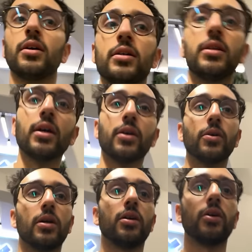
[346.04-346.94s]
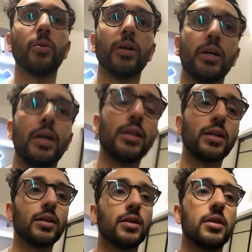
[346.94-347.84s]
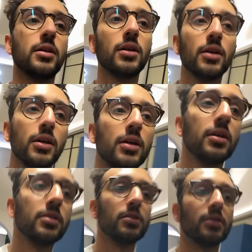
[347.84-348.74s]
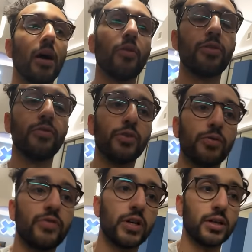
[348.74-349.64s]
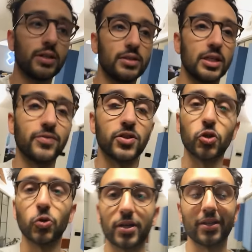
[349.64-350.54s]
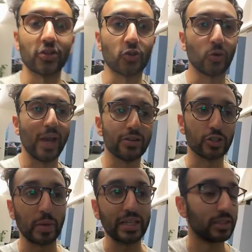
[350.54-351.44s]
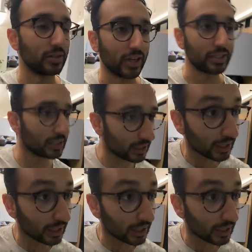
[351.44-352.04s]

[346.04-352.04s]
And now we are heading south of the river to give a talk at the Creator Spaces event.